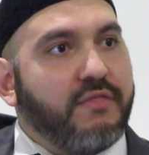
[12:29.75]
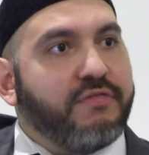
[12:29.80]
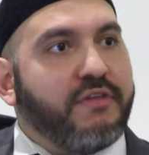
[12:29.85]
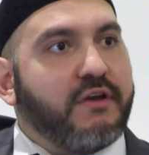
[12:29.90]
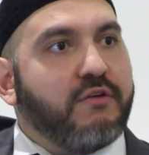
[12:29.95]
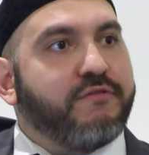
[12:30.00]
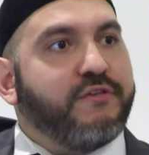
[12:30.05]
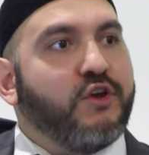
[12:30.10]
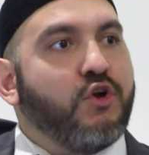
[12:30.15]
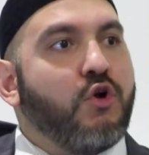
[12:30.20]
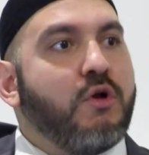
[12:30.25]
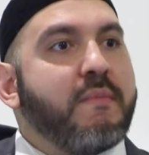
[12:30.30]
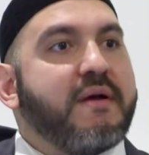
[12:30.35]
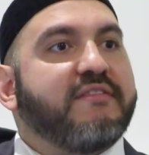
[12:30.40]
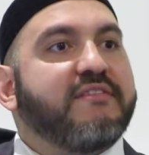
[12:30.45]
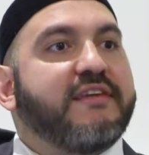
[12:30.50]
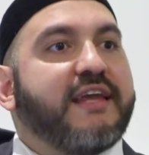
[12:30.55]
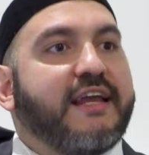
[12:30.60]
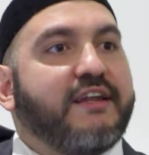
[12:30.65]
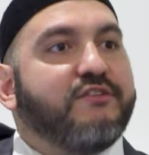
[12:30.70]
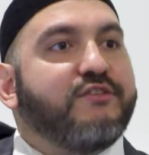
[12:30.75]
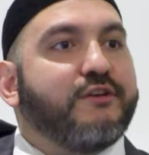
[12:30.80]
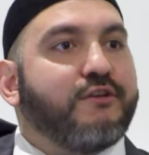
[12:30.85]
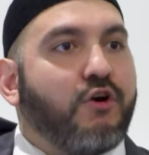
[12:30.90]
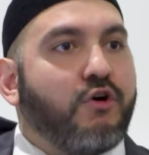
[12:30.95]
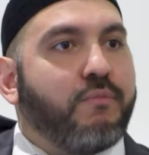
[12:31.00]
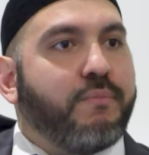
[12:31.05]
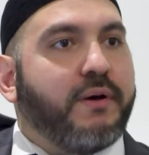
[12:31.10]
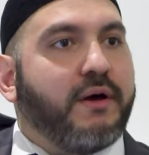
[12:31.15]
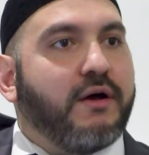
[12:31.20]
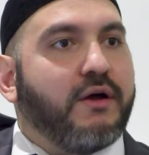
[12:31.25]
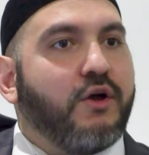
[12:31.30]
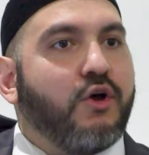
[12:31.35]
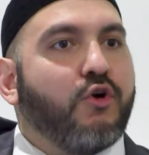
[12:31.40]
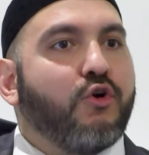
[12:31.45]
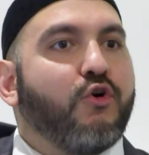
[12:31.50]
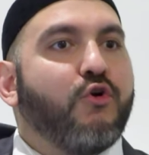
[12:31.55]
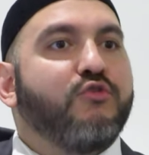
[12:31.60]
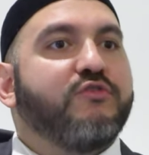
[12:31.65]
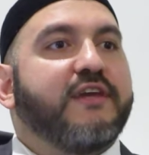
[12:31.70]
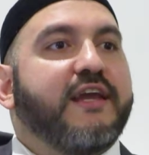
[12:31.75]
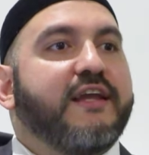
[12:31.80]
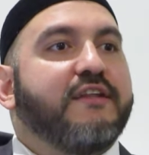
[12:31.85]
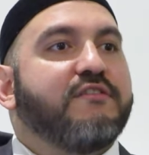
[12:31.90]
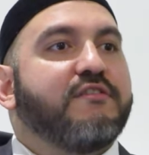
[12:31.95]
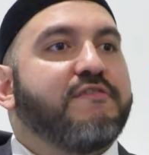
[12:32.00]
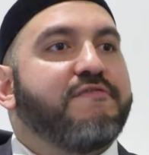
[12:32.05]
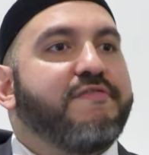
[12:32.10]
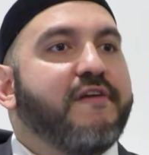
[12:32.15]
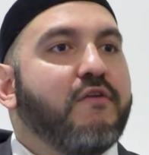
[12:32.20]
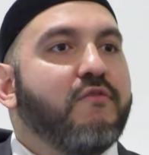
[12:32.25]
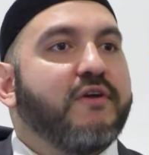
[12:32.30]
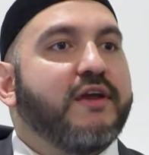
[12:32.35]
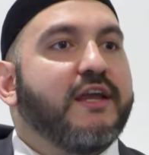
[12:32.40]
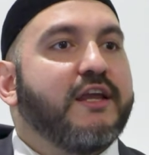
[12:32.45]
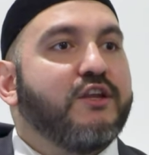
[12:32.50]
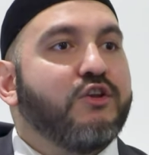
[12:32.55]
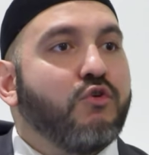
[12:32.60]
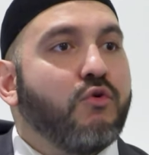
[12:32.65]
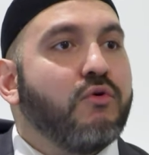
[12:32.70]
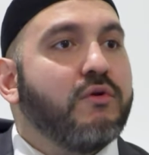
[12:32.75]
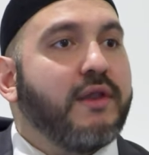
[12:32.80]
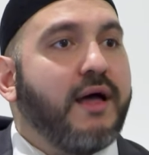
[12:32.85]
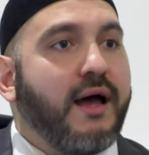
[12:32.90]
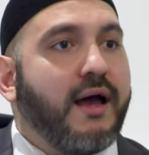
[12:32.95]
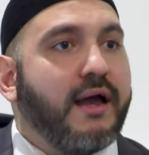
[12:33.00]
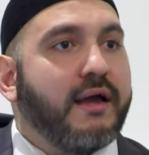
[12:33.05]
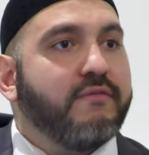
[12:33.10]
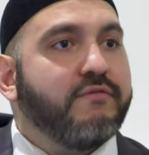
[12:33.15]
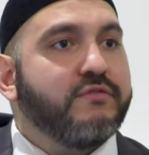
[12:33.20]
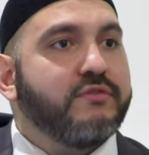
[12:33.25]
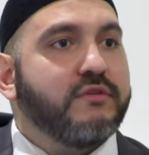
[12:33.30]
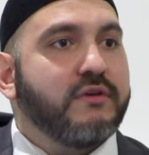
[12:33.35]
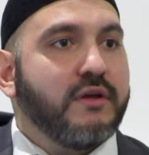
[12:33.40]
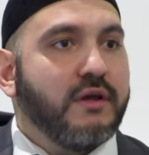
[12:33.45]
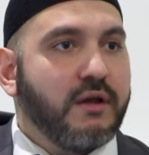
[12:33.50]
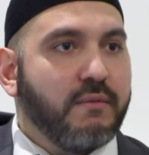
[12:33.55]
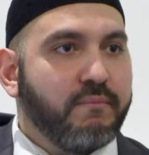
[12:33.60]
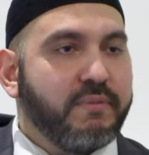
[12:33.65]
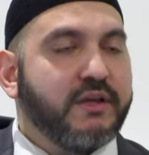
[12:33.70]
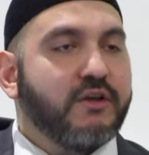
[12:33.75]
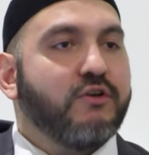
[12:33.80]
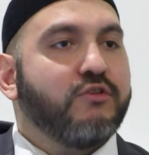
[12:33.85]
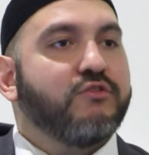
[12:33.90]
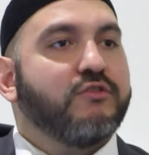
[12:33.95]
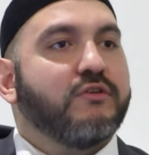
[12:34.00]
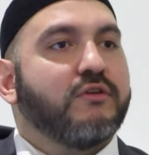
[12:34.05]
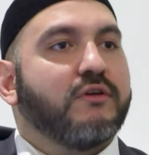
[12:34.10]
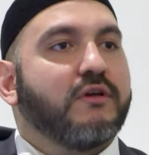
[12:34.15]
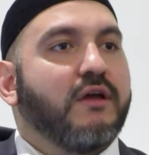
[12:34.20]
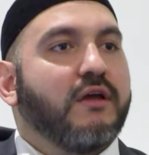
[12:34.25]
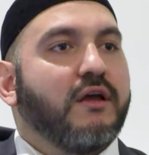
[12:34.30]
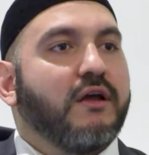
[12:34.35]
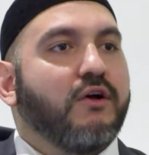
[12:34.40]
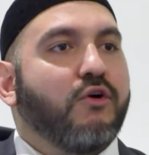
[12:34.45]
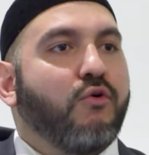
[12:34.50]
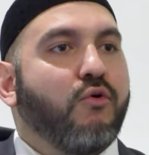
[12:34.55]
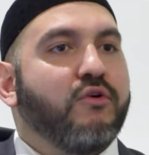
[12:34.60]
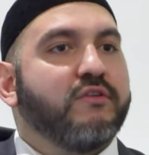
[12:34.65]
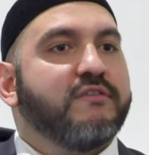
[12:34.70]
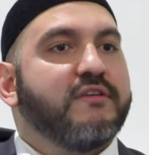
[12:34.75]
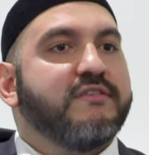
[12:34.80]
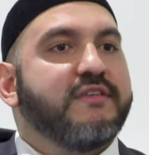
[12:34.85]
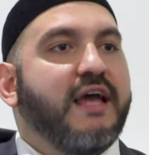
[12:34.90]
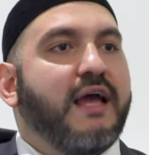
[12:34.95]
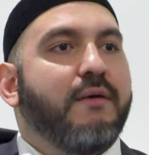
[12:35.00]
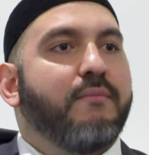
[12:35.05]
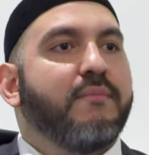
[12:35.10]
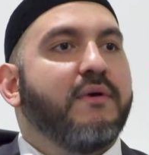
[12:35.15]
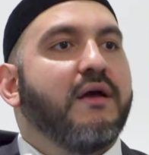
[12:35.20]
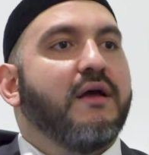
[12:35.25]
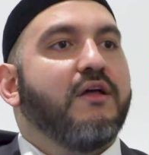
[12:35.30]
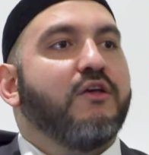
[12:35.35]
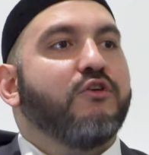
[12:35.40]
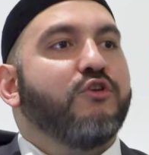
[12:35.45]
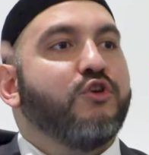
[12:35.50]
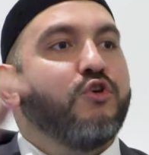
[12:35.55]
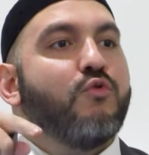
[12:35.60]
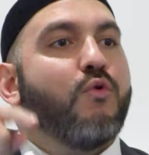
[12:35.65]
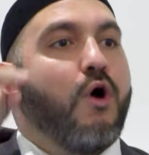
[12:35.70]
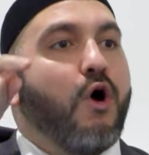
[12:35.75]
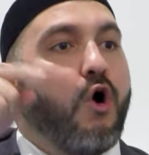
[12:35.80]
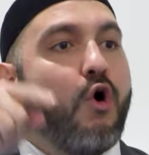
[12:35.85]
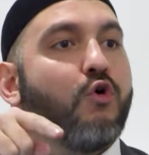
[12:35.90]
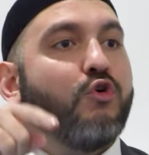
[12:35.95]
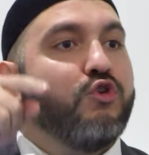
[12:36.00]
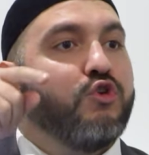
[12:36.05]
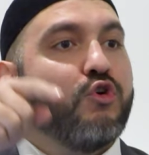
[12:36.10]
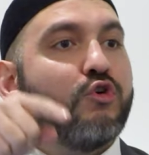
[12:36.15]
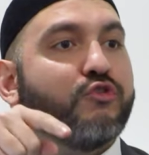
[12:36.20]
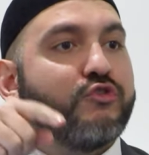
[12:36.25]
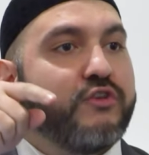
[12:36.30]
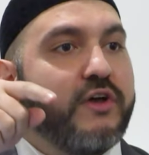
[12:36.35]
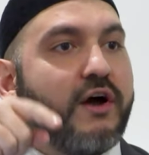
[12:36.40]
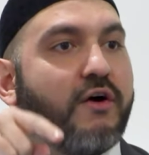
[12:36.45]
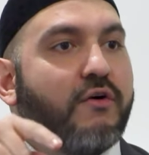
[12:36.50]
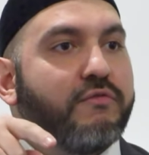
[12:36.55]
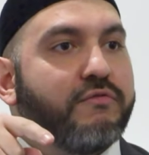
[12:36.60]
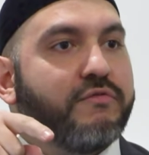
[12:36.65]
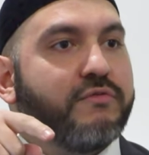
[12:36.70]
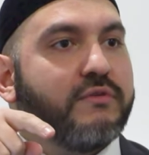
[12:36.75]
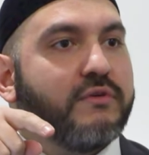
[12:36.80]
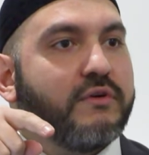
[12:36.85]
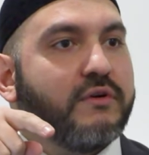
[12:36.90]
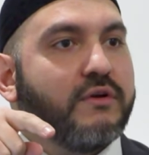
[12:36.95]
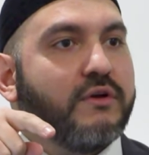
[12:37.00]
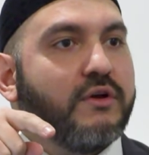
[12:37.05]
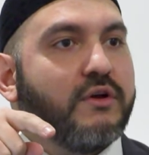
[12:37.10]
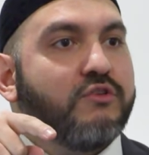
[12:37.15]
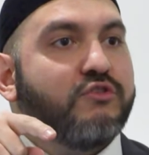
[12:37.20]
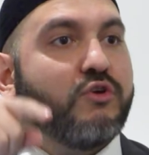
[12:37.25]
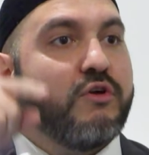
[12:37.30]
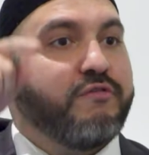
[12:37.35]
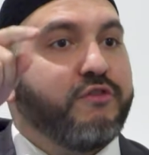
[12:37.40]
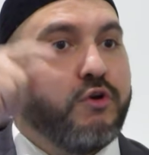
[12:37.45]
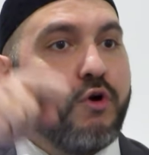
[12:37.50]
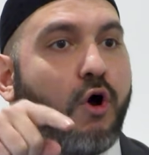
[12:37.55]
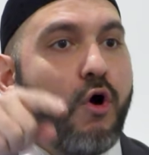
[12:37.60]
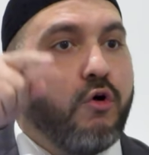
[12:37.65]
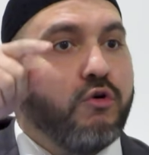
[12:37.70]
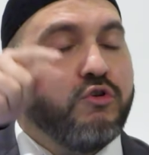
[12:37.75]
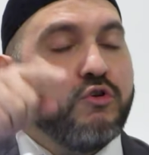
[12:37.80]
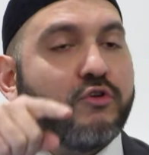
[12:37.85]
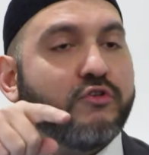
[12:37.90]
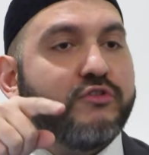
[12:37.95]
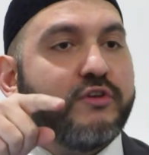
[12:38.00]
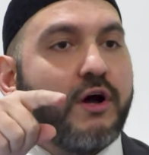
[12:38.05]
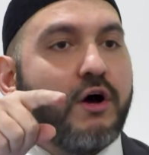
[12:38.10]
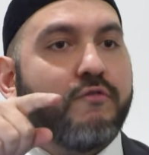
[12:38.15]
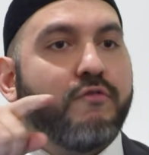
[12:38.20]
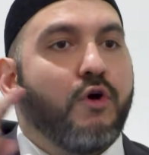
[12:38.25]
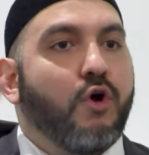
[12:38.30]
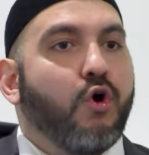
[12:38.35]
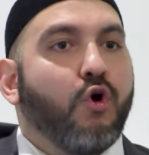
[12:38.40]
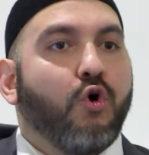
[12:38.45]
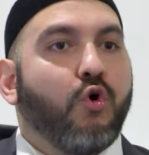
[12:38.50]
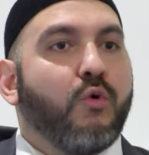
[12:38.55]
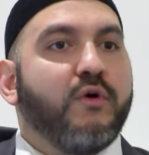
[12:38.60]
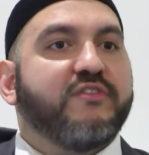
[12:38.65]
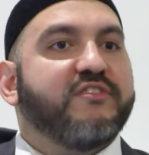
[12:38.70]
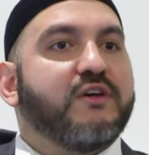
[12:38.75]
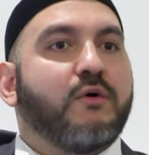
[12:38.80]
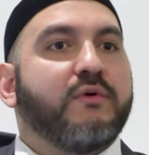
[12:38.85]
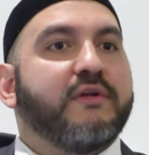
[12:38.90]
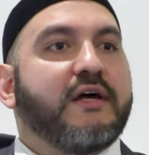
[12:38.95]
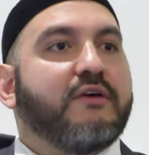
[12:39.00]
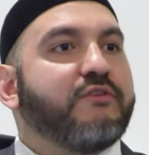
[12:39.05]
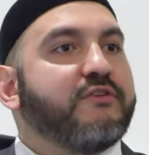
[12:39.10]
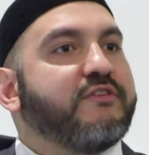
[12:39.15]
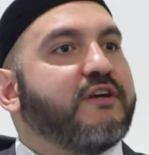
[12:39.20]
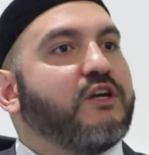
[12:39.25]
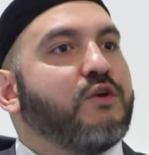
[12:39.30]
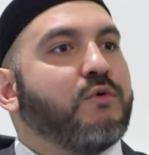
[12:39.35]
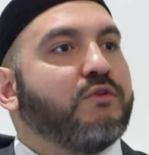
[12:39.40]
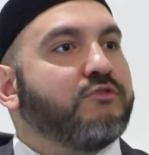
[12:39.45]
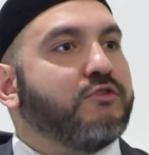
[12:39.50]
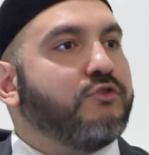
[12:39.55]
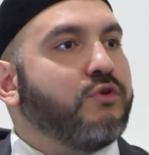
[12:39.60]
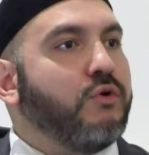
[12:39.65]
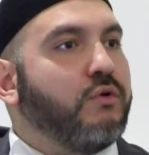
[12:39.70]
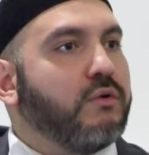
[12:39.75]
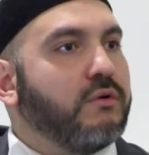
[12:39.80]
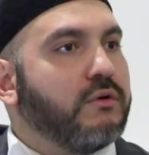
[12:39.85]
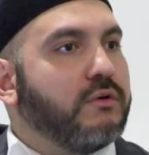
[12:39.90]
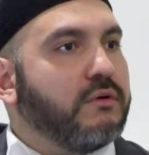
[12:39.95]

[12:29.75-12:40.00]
They view him as an interloper who's interfering in your lives because According to them, you own yourself. So if you own yourself, who is someone else to tell you what to do?